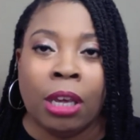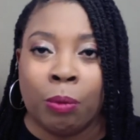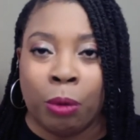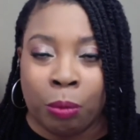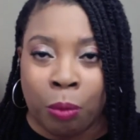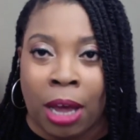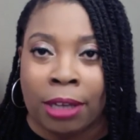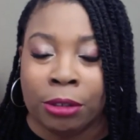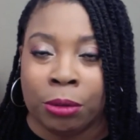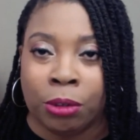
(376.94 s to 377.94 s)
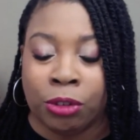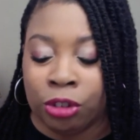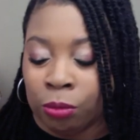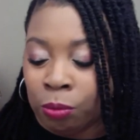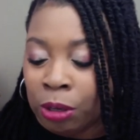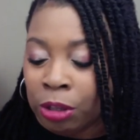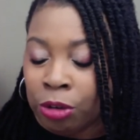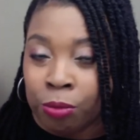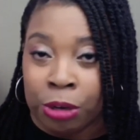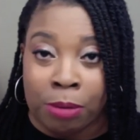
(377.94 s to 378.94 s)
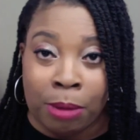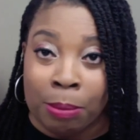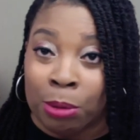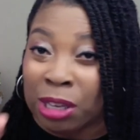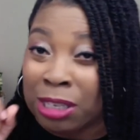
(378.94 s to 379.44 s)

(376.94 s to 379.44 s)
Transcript: with wise courtship whether you read my book